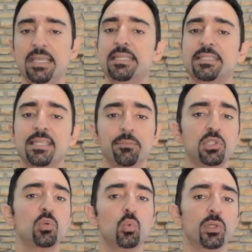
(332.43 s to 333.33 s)
In step
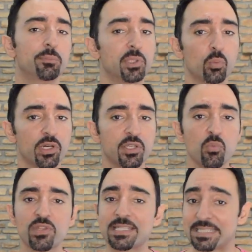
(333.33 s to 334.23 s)
2, we'll be working
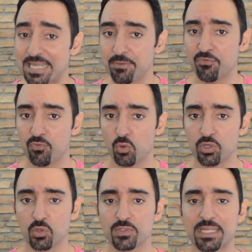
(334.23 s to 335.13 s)
with the same 4
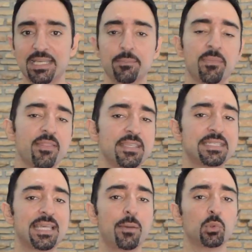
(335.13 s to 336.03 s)
notes again, but
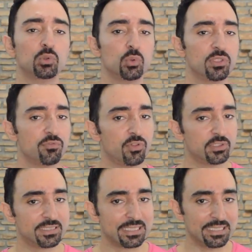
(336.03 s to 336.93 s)
this time we'll do it
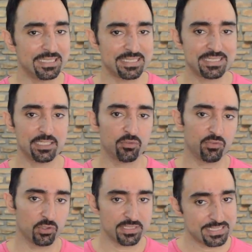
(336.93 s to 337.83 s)
vertically instead
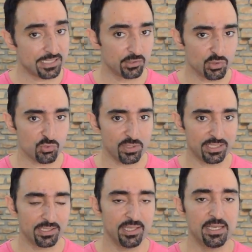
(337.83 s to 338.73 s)
of on a single string.